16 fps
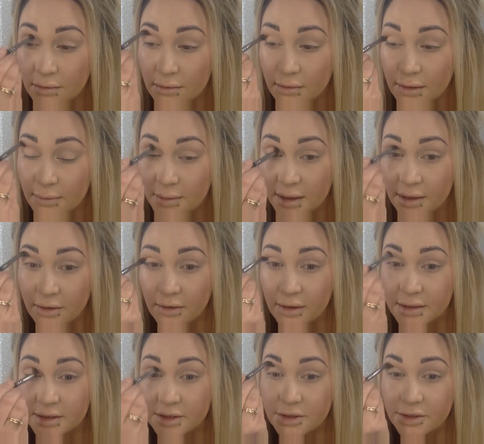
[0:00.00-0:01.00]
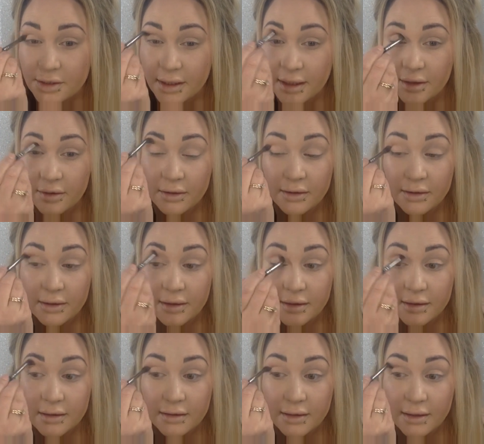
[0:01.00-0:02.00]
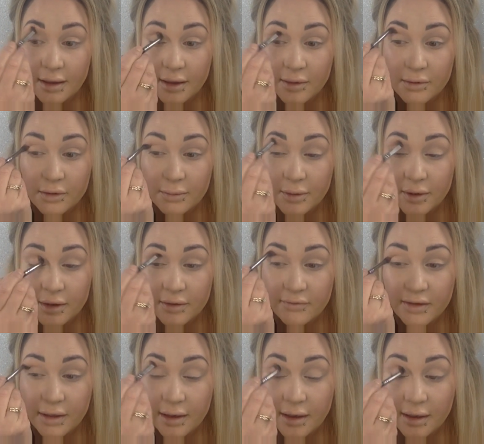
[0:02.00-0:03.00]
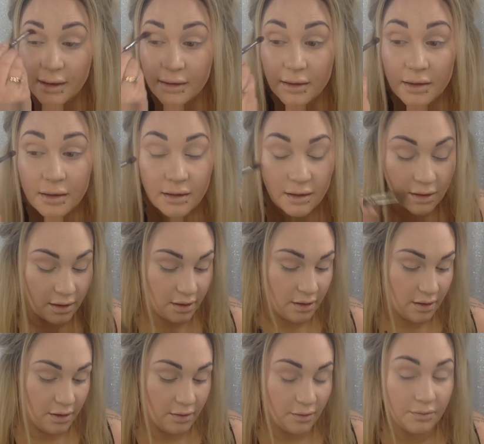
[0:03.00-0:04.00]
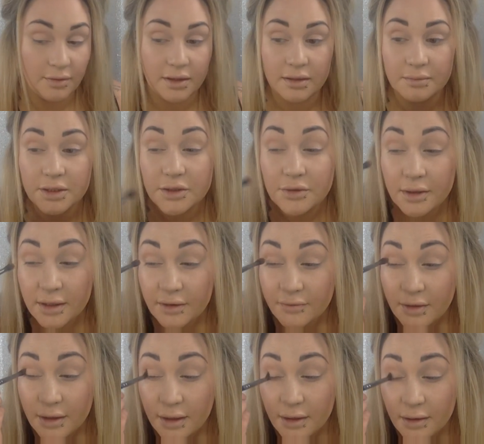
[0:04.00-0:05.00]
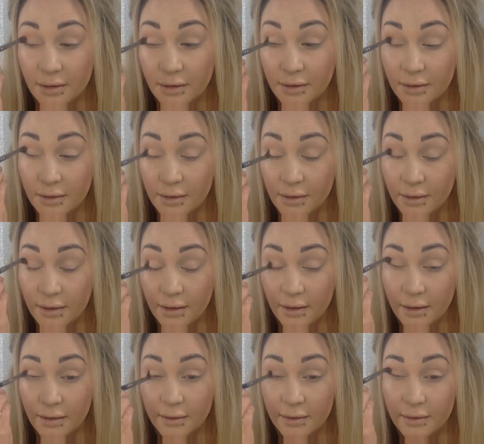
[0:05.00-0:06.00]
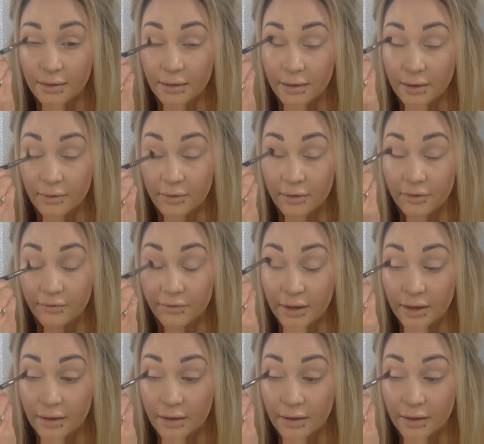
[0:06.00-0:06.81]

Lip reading: And I'm going to concentrate on the outer part of the eye with the majority of the color and the outer V.